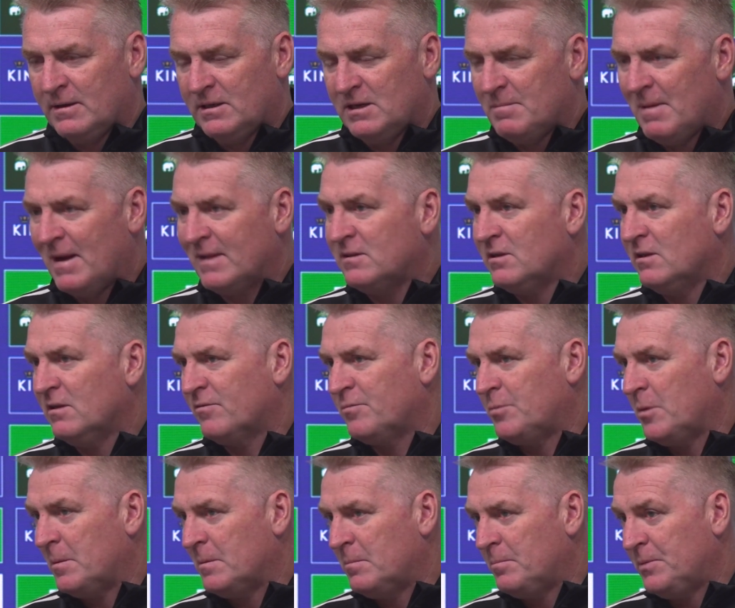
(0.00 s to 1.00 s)
demanding
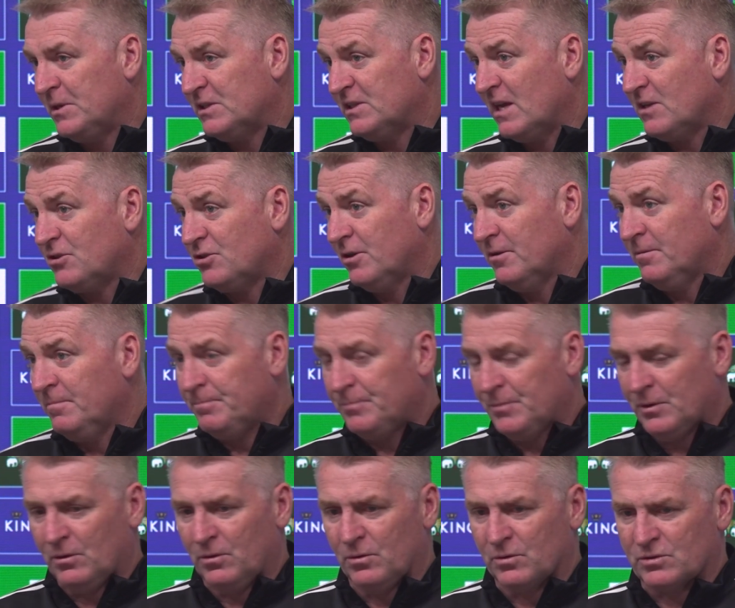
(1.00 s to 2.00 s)
of possession,
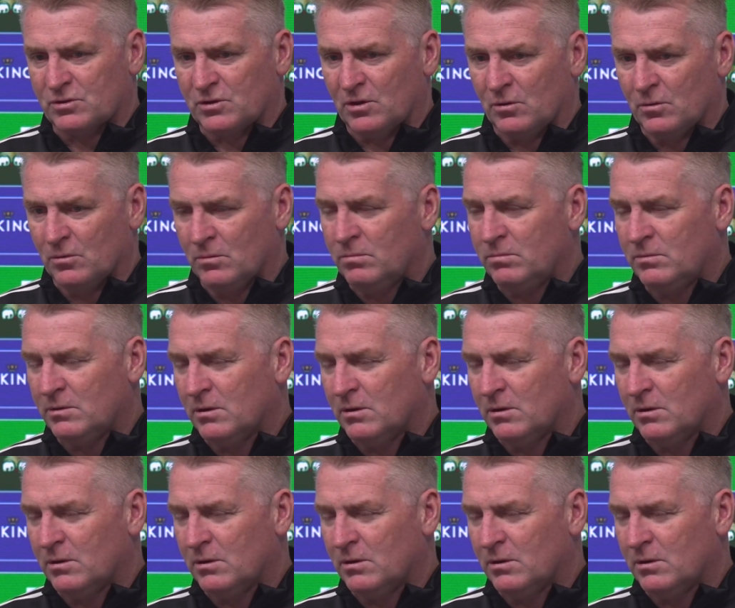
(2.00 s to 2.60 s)
but also,